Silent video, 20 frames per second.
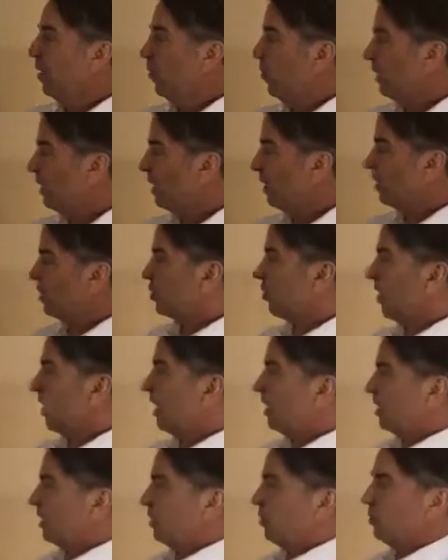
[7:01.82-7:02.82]
What they were
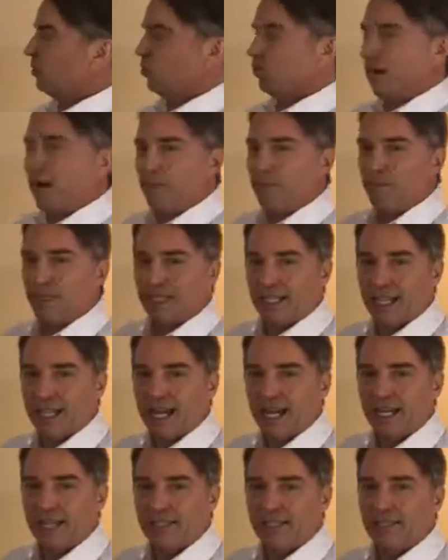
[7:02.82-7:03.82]
trying to do is
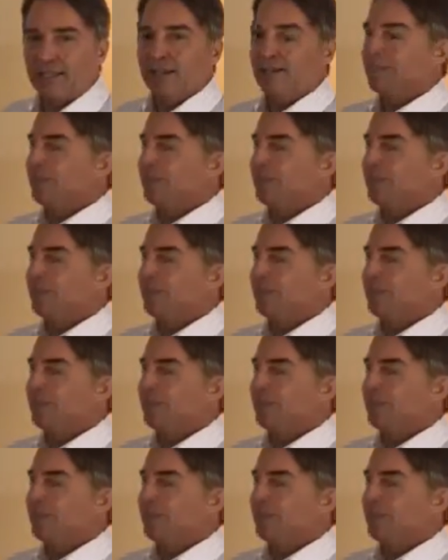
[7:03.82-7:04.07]
replicate